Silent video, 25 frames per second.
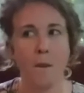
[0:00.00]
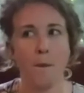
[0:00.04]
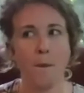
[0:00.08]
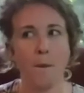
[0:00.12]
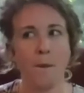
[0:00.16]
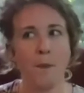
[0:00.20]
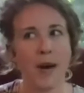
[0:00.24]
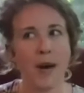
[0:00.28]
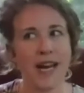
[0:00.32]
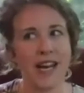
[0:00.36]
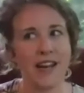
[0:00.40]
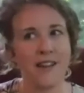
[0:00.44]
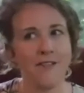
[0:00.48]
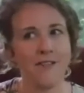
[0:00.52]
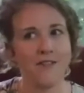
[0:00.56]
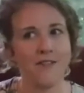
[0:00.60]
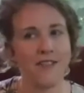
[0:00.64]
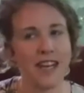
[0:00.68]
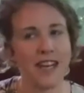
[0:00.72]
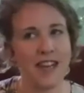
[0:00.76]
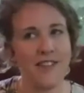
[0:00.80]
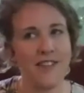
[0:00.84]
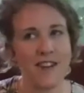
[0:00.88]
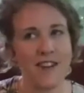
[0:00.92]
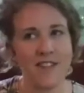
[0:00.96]
But
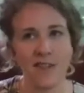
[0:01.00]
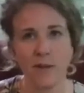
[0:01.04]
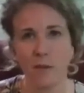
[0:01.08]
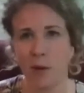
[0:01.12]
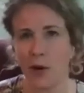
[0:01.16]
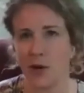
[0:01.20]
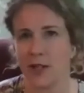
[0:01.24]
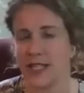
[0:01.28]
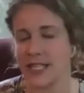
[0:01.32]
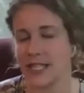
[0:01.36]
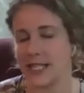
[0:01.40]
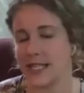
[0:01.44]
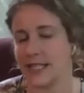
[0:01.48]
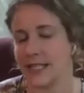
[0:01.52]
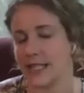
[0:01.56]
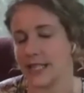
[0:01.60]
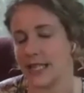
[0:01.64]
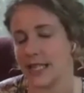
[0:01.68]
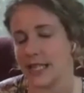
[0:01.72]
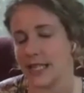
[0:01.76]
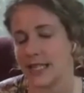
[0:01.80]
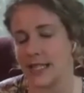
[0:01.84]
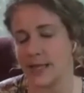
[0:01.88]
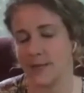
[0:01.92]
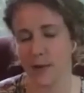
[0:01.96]
even if the person isn't
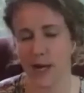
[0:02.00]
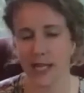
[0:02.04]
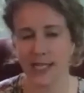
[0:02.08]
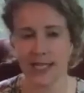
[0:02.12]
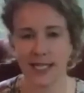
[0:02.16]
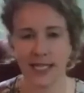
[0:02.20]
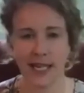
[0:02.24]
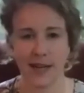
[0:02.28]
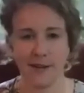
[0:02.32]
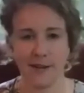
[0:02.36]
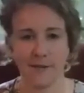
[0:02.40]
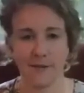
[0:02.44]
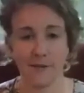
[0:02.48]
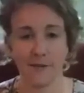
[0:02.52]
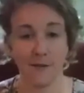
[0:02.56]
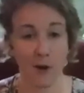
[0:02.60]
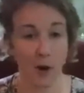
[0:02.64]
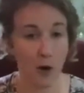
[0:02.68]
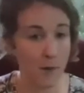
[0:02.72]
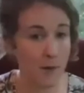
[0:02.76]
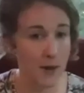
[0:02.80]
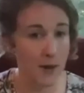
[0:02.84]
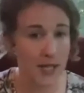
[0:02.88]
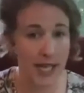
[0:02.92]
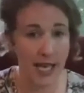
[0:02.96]
expressing it
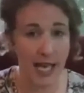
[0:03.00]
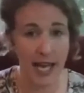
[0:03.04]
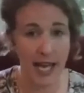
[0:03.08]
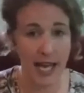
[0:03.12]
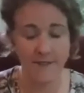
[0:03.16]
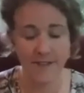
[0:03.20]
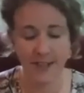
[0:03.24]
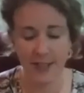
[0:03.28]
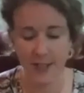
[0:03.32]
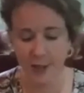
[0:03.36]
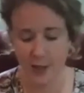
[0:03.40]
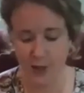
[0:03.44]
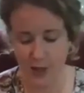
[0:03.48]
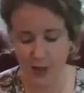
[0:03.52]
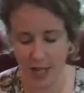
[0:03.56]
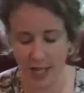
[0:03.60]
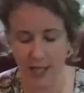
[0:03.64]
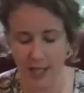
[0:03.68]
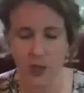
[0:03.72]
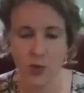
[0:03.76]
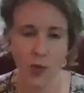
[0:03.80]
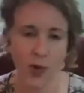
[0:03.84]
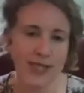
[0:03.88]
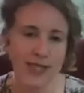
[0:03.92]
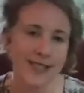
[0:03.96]
verbally, if it's just
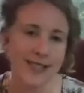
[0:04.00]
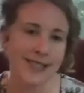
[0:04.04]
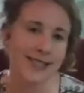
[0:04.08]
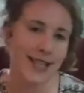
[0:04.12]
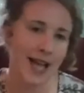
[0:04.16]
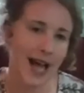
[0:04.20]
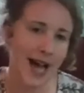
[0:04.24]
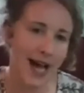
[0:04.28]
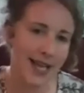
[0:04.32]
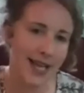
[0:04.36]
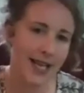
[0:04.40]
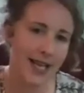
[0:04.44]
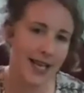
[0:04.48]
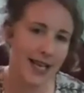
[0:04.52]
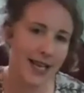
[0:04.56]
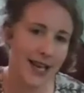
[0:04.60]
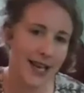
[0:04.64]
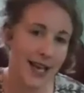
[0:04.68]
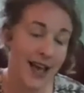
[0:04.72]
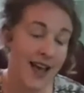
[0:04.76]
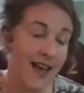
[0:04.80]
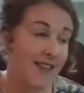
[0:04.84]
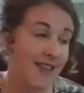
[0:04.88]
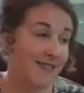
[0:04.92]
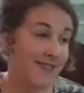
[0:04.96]
one-sided,
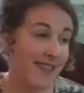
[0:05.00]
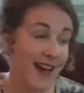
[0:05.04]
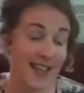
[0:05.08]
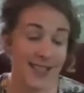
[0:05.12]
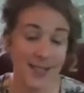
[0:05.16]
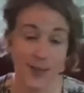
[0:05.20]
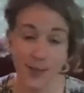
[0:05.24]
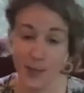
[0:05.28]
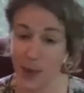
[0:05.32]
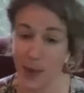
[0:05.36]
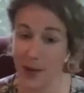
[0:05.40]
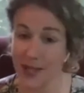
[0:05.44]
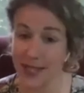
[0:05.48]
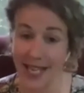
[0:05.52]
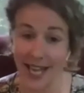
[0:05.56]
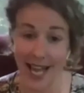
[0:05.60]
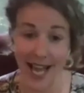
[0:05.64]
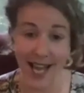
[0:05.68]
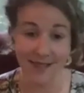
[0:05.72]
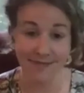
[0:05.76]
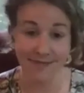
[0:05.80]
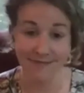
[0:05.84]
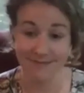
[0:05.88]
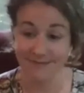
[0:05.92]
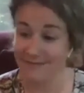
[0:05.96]
that's
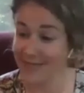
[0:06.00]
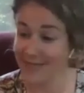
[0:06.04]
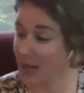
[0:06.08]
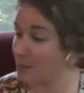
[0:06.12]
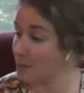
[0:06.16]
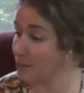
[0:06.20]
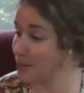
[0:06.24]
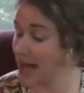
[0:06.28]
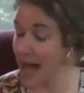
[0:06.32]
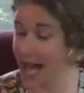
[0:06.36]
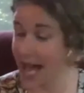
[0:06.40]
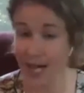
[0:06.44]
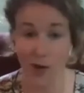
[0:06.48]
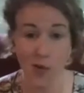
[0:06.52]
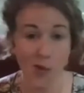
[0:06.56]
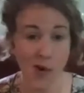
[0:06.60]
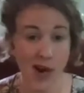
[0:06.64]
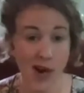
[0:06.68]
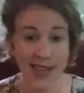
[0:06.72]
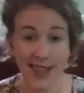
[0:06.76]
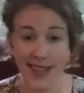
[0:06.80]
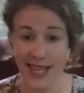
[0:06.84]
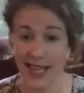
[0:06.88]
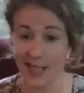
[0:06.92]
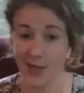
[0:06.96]
bullying. Like black and white,
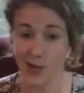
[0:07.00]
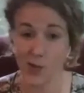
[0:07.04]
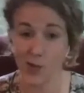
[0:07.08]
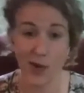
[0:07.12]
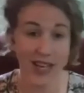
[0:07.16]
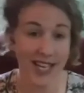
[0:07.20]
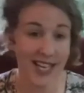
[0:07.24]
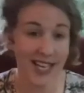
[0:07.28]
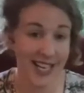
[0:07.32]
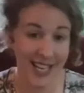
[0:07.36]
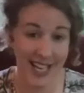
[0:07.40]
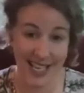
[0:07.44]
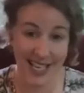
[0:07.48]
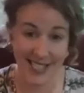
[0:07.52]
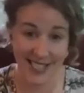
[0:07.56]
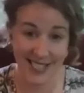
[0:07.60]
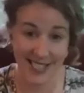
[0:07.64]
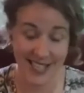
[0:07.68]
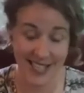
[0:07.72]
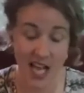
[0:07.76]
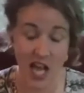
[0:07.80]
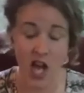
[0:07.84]
that's what it is.